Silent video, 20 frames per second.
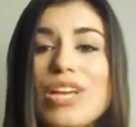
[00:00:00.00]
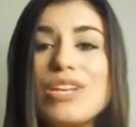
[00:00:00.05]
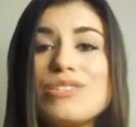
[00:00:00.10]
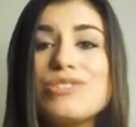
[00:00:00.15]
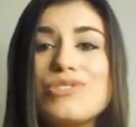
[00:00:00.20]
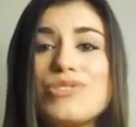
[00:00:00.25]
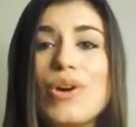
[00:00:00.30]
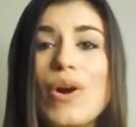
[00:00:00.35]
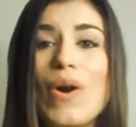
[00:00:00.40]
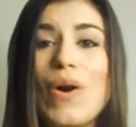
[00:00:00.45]

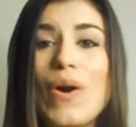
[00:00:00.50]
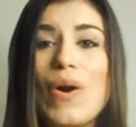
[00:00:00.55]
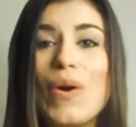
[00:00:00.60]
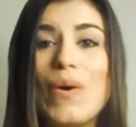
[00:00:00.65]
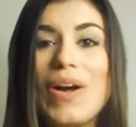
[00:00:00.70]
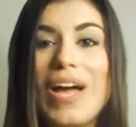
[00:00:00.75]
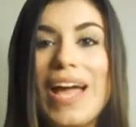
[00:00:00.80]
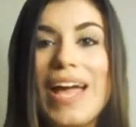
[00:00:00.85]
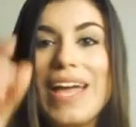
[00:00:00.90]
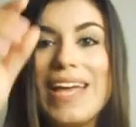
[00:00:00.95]

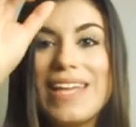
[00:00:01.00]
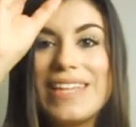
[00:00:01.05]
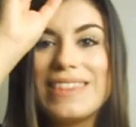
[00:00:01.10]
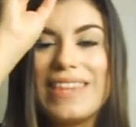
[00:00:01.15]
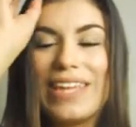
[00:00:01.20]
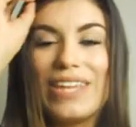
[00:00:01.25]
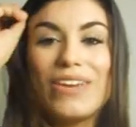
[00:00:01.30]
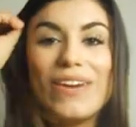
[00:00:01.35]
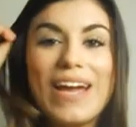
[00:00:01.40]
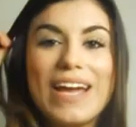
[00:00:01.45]
So
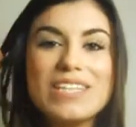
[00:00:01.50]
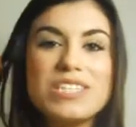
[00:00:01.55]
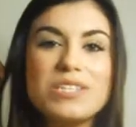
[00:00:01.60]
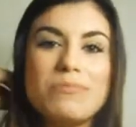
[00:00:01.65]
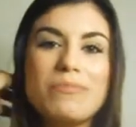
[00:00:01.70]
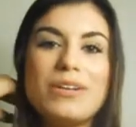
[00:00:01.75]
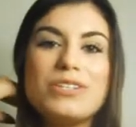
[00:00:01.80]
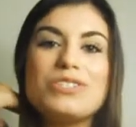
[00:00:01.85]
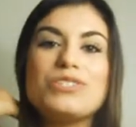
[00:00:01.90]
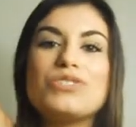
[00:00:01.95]
thank you guys
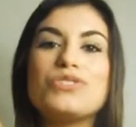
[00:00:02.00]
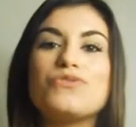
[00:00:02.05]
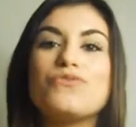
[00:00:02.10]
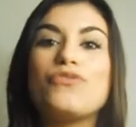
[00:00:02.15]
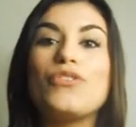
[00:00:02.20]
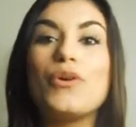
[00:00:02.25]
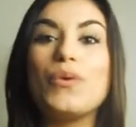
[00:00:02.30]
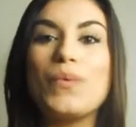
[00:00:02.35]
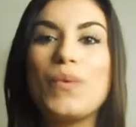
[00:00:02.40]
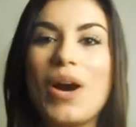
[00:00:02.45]
so much
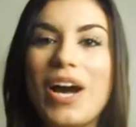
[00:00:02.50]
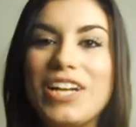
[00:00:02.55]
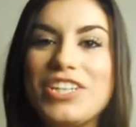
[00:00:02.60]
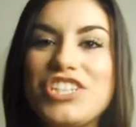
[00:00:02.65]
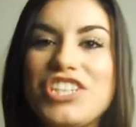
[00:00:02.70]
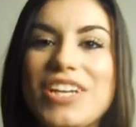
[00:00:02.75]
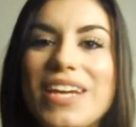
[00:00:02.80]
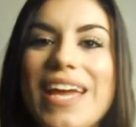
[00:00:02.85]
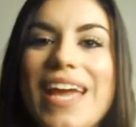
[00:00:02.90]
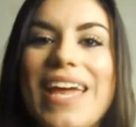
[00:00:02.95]
for
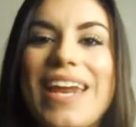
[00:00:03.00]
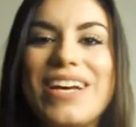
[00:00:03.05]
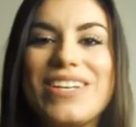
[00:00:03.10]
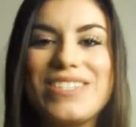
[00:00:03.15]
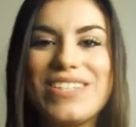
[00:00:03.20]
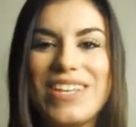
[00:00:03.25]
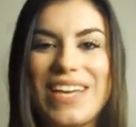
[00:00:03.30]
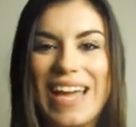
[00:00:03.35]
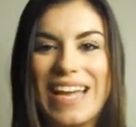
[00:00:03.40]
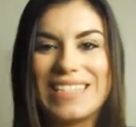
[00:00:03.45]
watching, and I'll
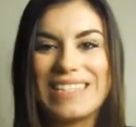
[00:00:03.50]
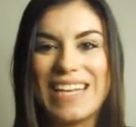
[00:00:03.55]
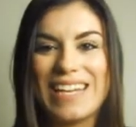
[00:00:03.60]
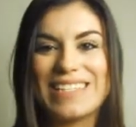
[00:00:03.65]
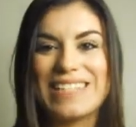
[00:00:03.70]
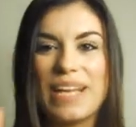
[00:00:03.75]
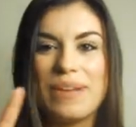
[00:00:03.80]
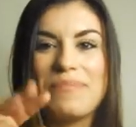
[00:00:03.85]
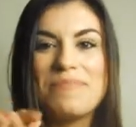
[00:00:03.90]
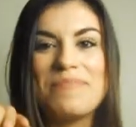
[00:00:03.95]
see you guys
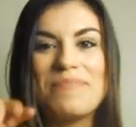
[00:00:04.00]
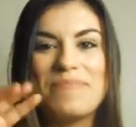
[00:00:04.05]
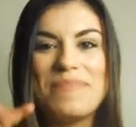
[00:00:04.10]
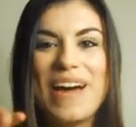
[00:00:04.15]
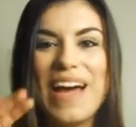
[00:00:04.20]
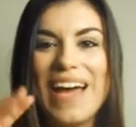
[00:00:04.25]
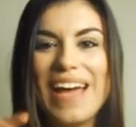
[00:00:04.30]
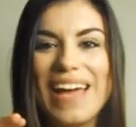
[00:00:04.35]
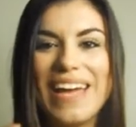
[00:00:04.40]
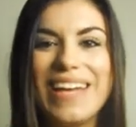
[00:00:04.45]
next time.
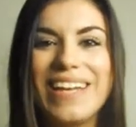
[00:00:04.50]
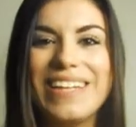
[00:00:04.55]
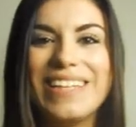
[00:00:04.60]
Bye!